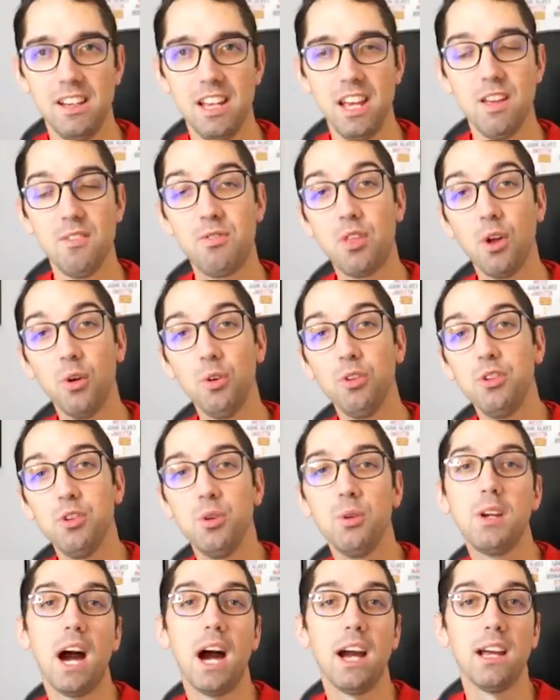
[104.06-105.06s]
If those
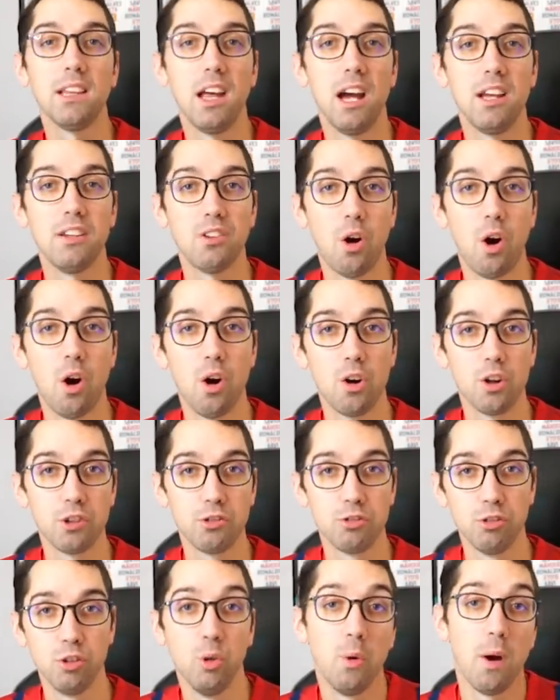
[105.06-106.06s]
new guidelines are
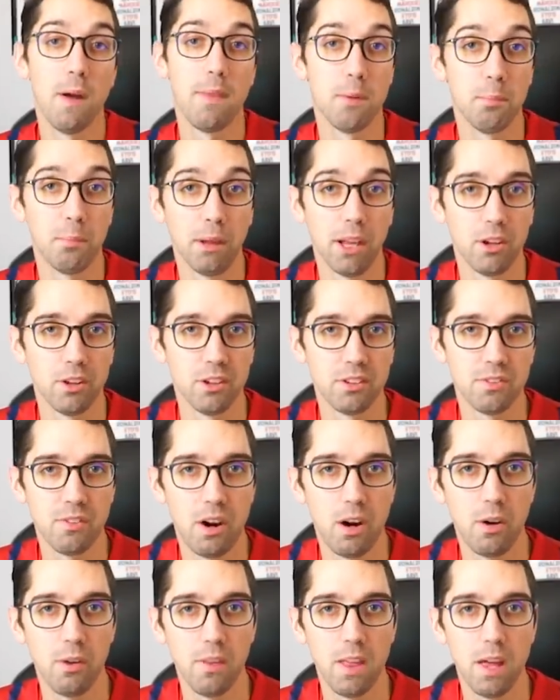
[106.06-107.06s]
true and the players
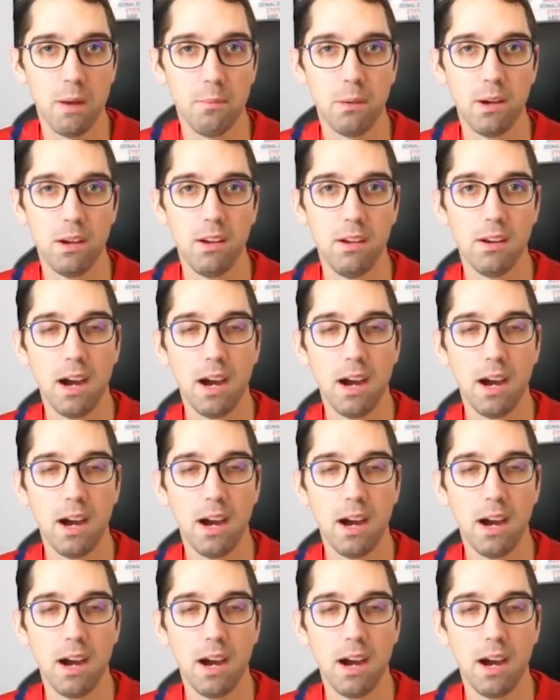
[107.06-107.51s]
follow them,